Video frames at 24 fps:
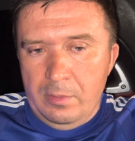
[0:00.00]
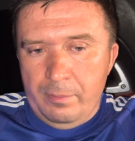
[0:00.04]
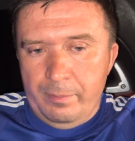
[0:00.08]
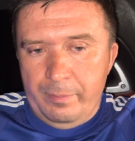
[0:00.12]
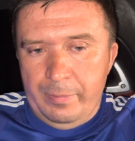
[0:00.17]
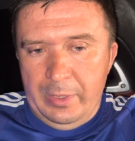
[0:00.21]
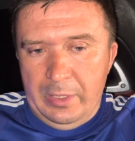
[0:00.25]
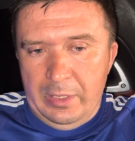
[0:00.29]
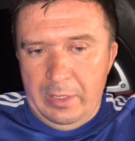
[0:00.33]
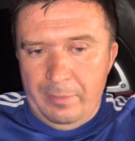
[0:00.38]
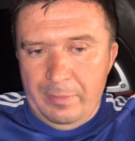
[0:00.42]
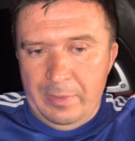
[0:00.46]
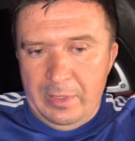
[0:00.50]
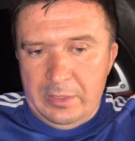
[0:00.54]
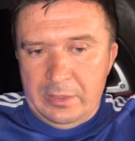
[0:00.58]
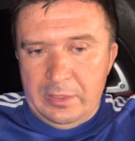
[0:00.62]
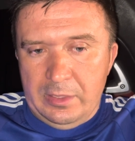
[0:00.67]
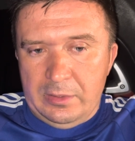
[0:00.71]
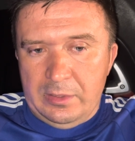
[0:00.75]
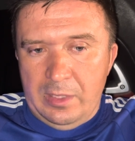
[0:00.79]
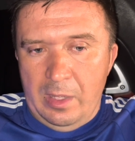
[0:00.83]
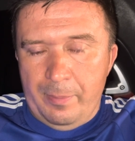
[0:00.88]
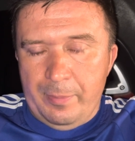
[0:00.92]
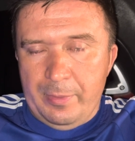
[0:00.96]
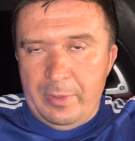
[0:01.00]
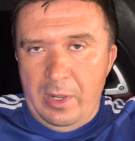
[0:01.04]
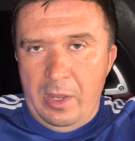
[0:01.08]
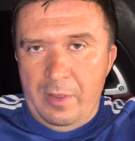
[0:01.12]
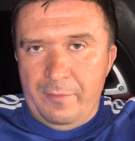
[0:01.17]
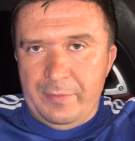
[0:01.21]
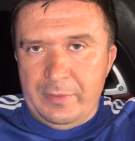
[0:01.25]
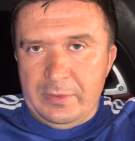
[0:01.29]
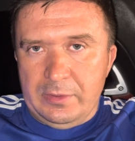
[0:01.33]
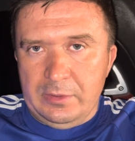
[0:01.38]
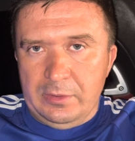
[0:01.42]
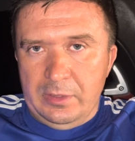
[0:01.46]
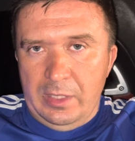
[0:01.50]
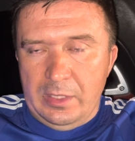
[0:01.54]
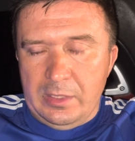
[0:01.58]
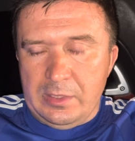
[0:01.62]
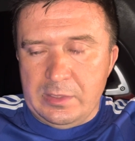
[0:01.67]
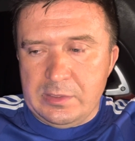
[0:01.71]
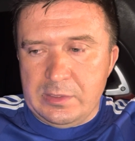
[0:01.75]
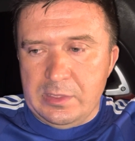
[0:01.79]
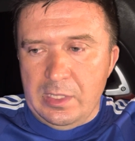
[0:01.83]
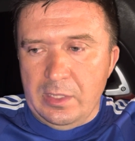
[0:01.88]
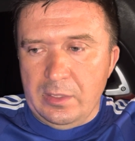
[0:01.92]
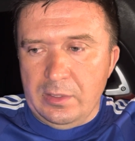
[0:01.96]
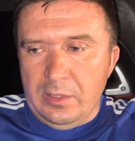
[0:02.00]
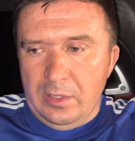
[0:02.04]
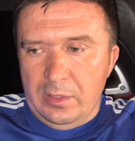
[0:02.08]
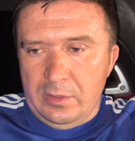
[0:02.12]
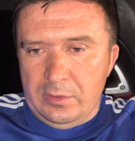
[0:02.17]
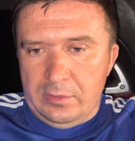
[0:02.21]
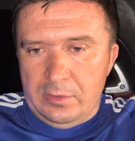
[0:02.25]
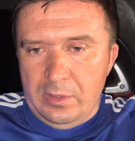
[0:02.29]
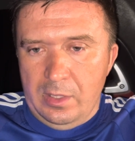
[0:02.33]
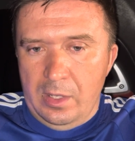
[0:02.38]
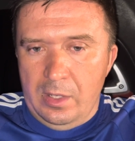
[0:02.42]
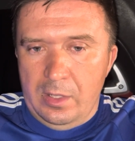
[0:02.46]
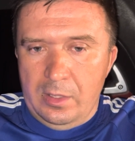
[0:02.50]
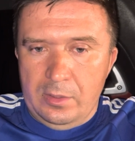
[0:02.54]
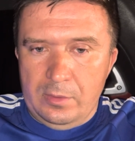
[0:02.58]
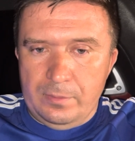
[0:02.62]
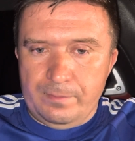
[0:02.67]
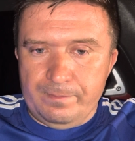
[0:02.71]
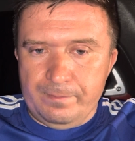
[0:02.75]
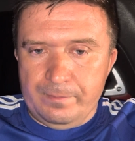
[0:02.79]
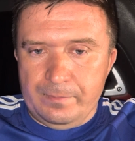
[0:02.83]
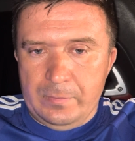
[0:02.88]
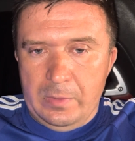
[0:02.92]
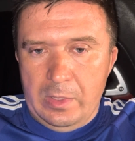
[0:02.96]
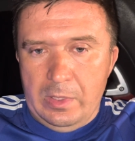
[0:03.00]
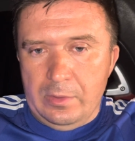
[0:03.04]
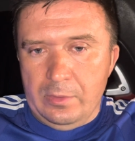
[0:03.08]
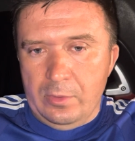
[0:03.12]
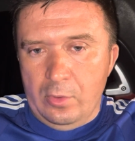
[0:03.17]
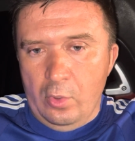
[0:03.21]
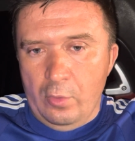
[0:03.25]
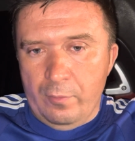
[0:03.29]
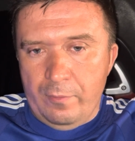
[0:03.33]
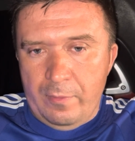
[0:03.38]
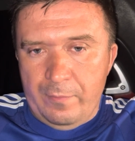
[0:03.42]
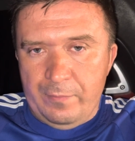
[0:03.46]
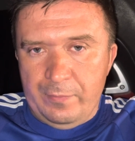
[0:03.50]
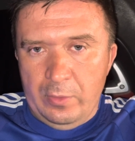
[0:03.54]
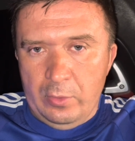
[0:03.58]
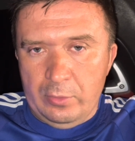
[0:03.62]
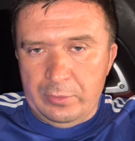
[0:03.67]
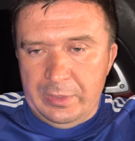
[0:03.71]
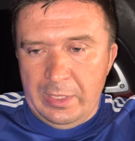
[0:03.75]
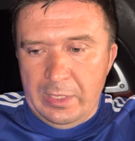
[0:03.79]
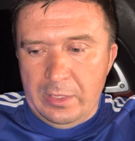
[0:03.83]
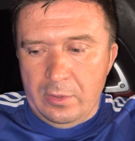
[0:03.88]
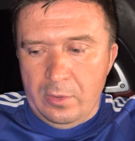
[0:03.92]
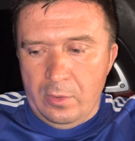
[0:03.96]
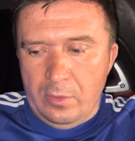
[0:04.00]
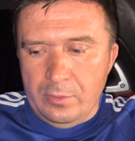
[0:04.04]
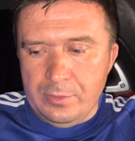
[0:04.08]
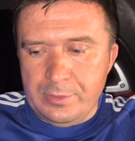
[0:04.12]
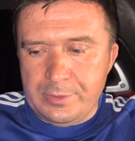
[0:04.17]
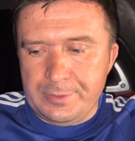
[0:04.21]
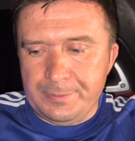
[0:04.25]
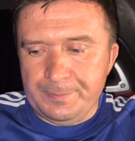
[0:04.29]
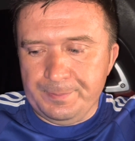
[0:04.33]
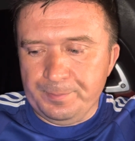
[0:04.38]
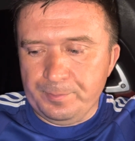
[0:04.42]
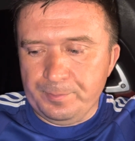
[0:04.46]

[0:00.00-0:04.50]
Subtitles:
but I'm not gonna top it off until I extend that overflow tank hose,